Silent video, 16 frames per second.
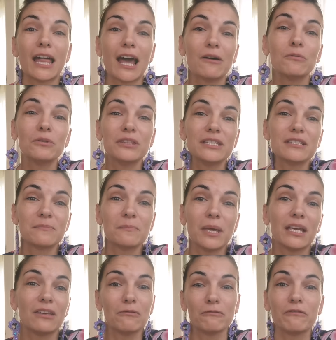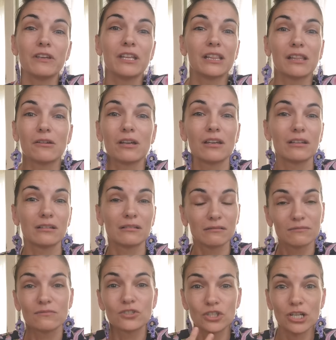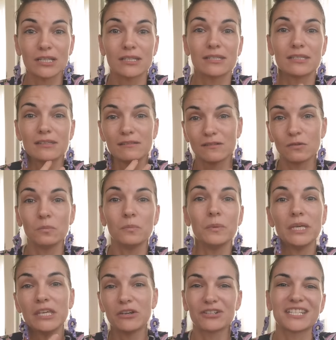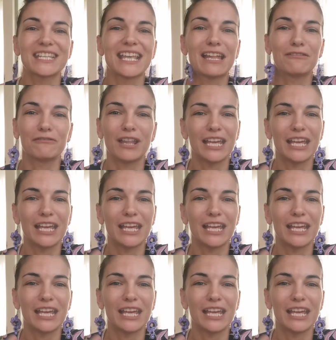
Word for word: How would this make you feel just to be yourself?